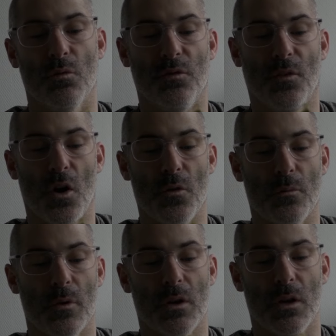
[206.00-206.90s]

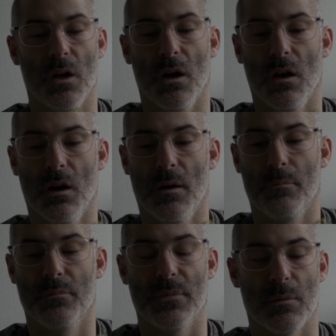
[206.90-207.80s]
foam
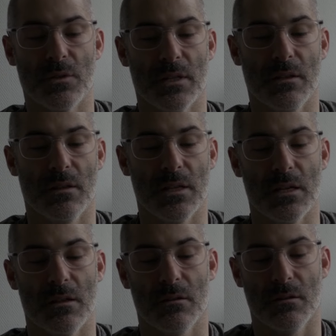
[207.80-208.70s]
that was in
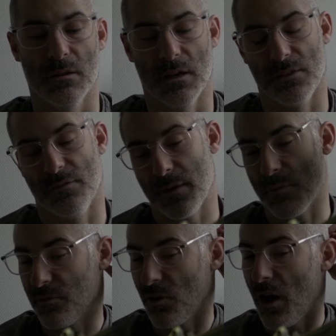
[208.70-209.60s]
the
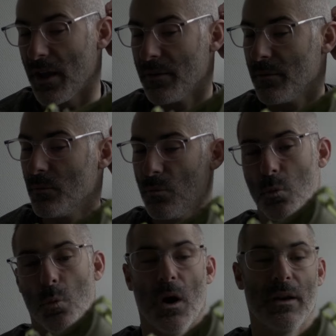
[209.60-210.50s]
Vaporfly
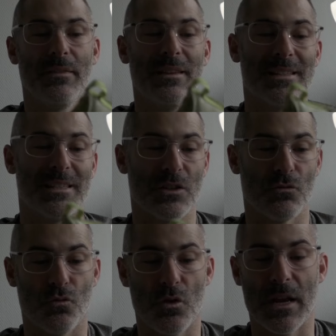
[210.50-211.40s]
1, and this is
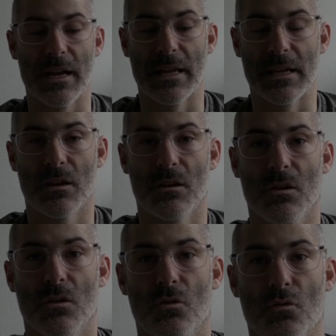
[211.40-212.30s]
really
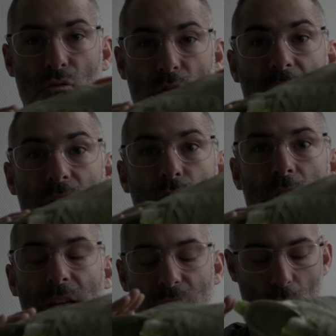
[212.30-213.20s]

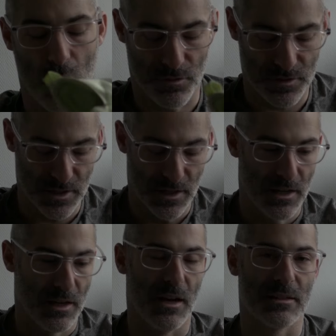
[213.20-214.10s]
soft
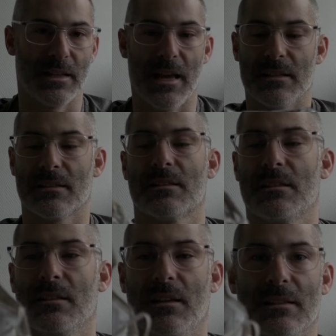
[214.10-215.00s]
as
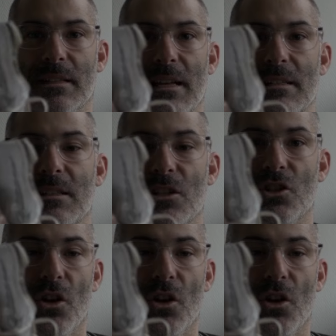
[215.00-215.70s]
against this